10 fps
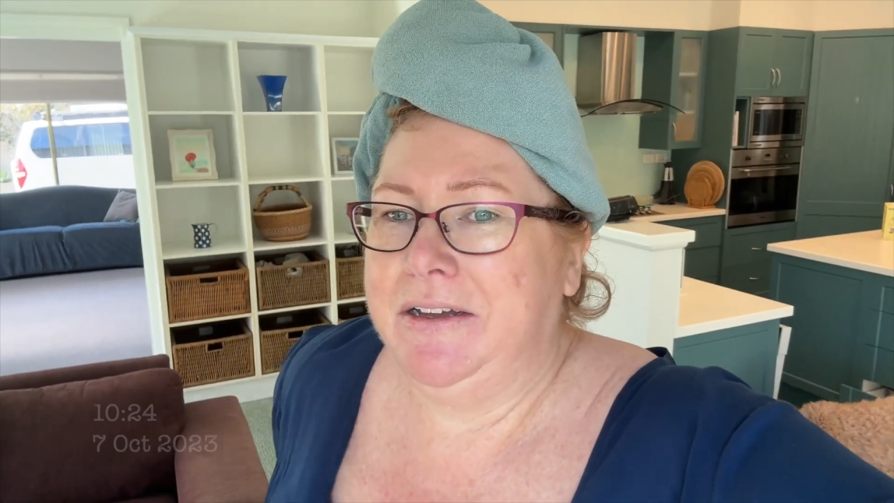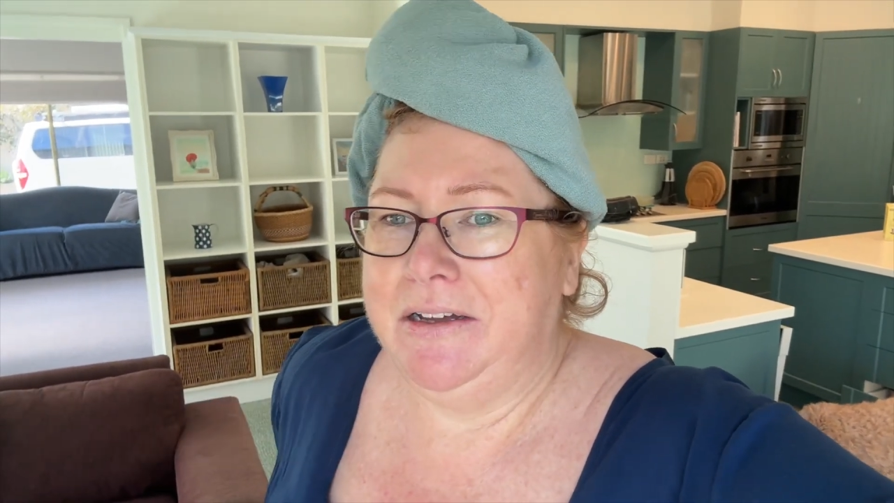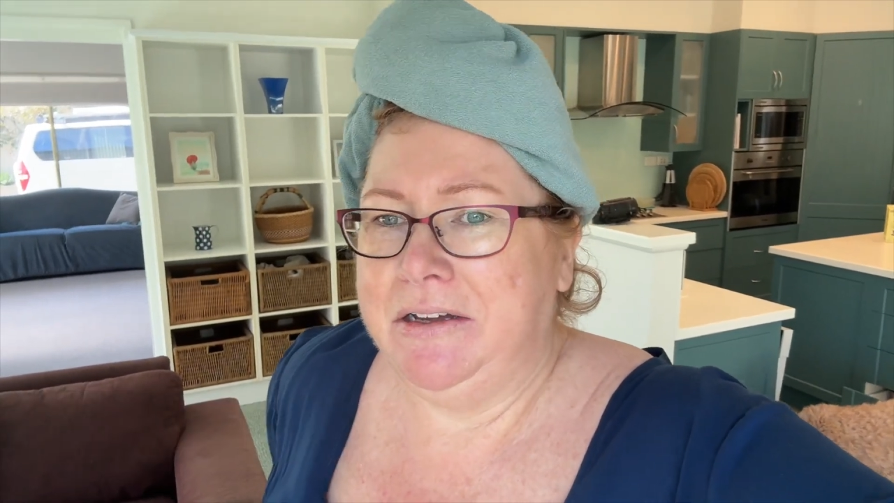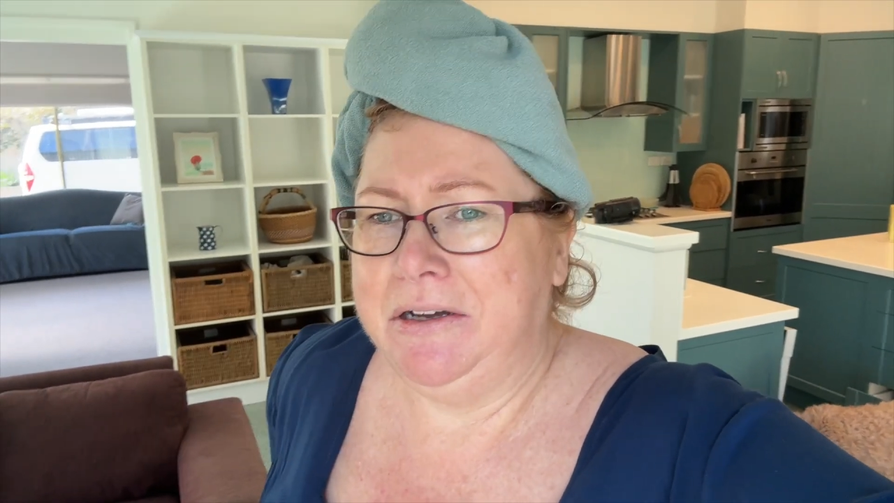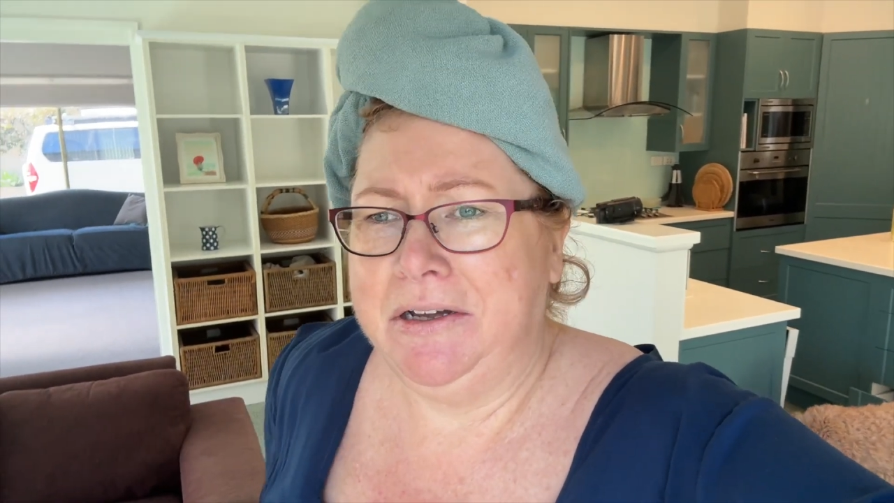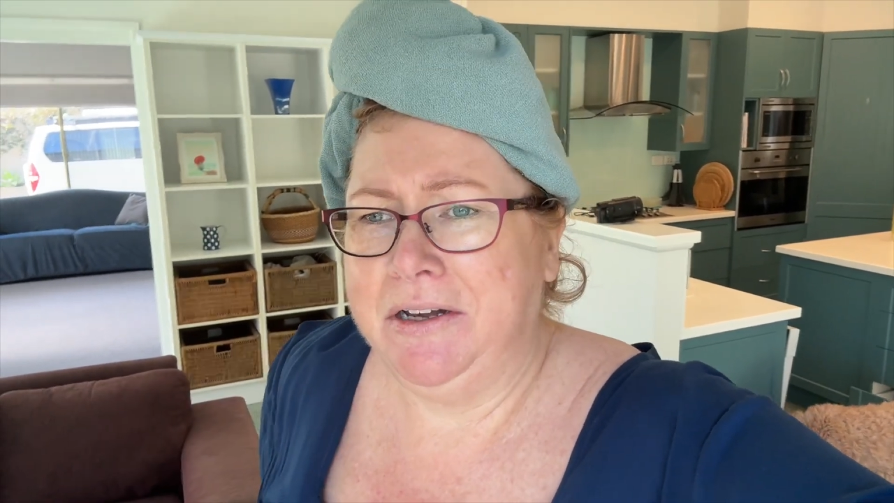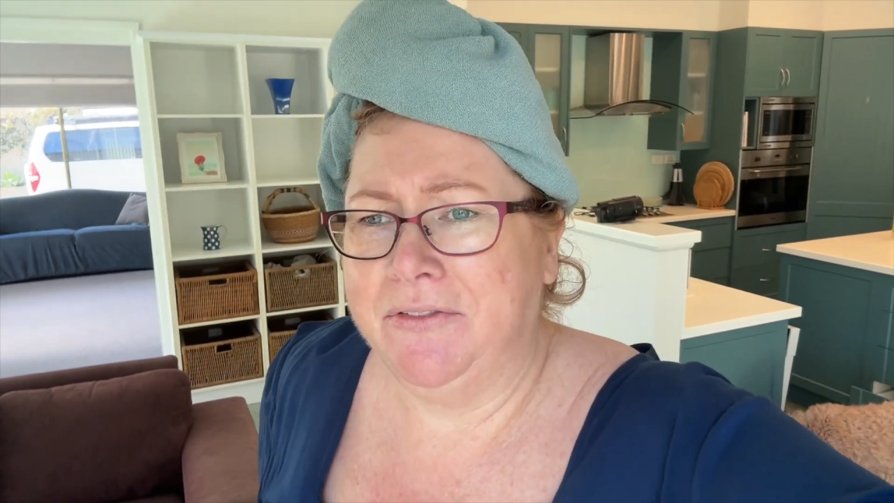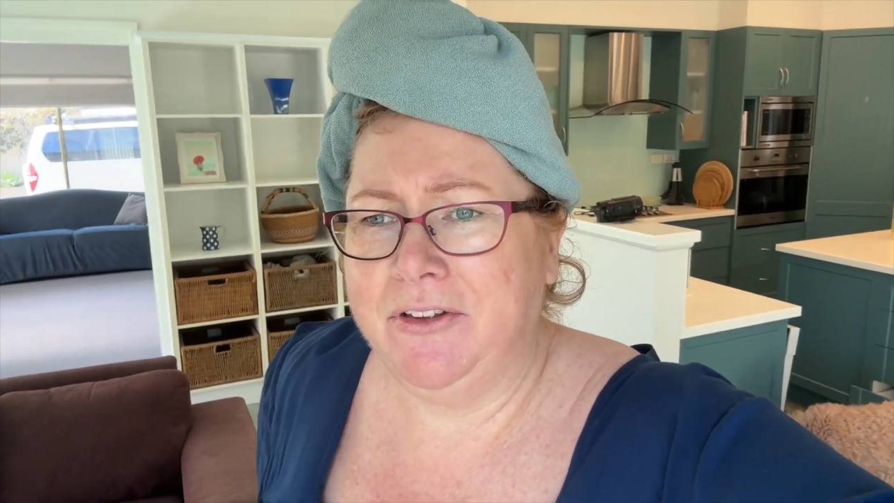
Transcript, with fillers: I